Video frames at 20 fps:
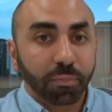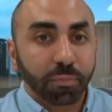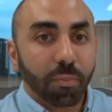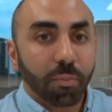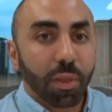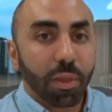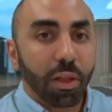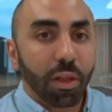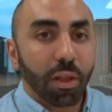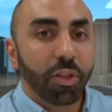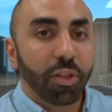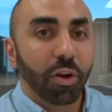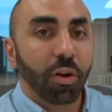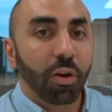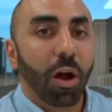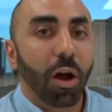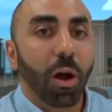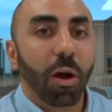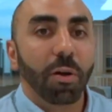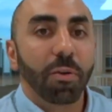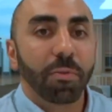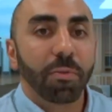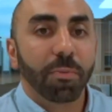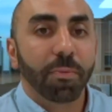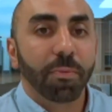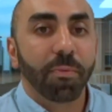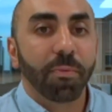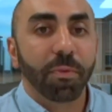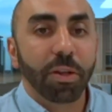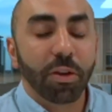There are,
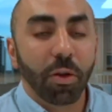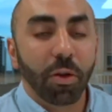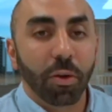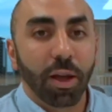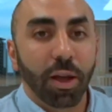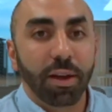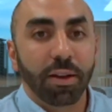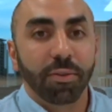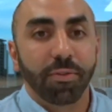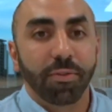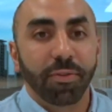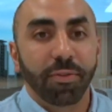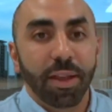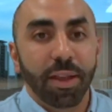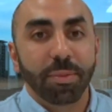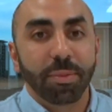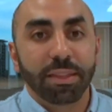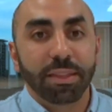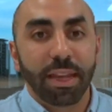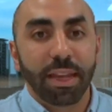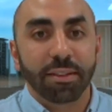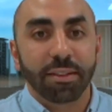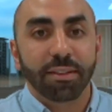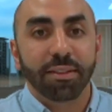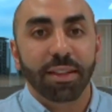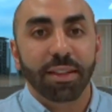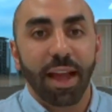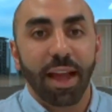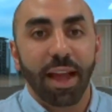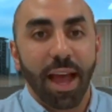you know, kind of famous cases
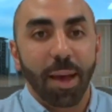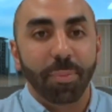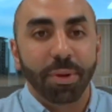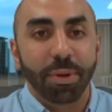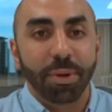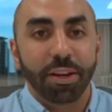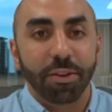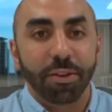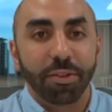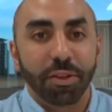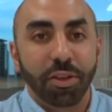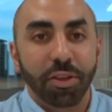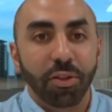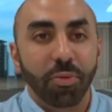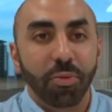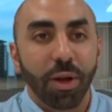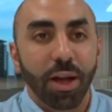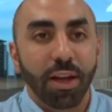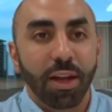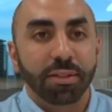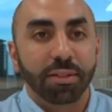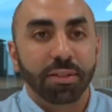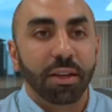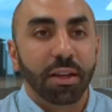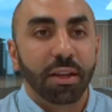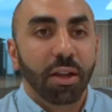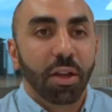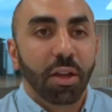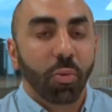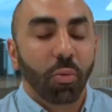that happened here in the U.S.
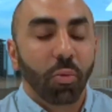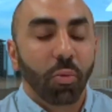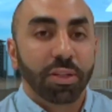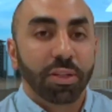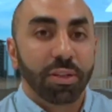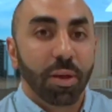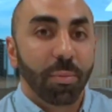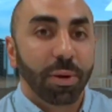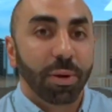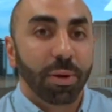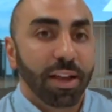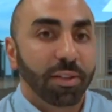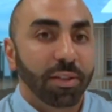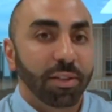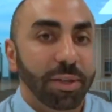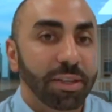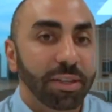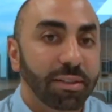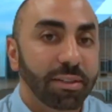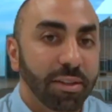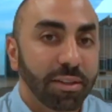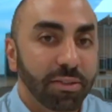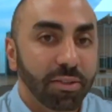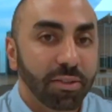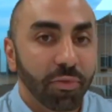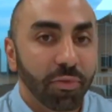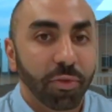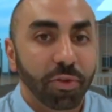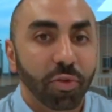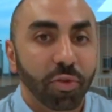where somebody has been a citizen
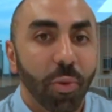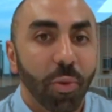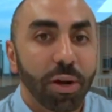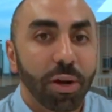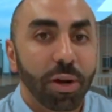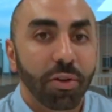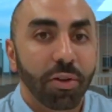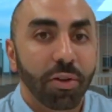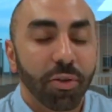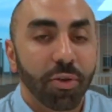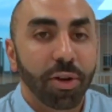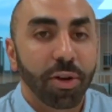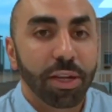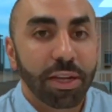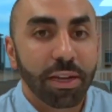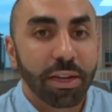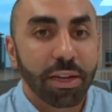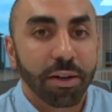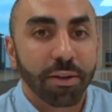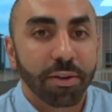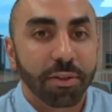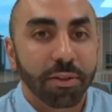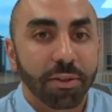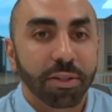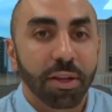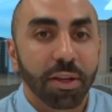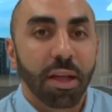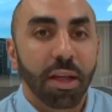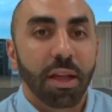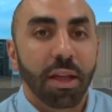for 20 or 30 years,
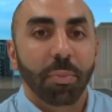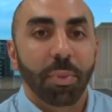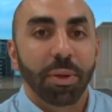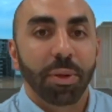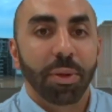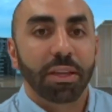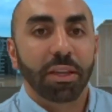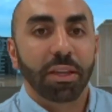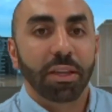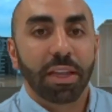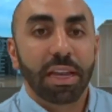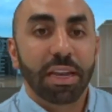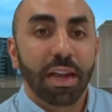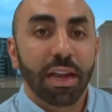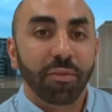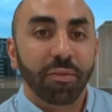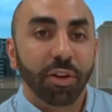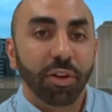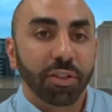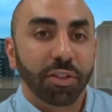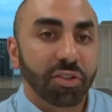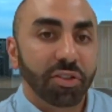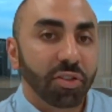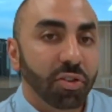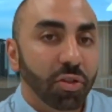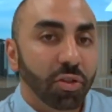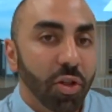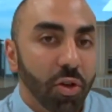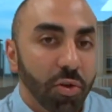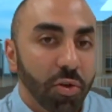but they never
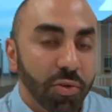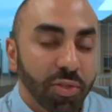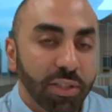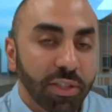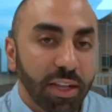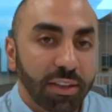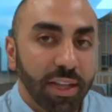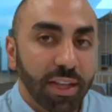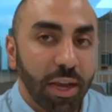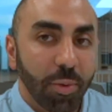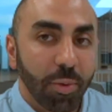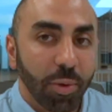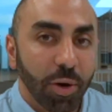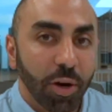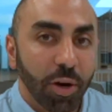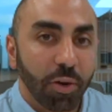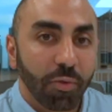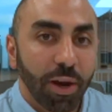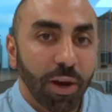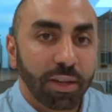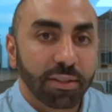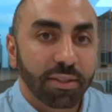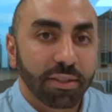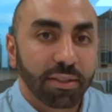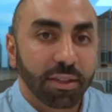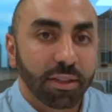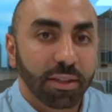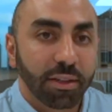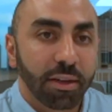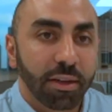disclosed that they were
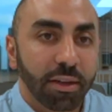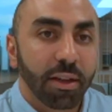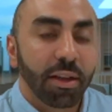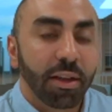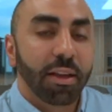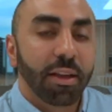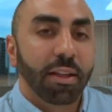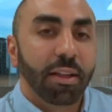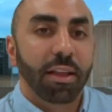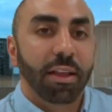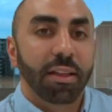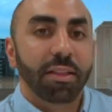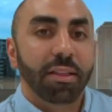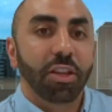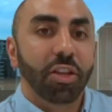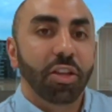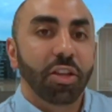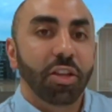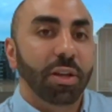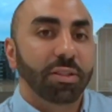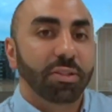arrested. Then the U.S.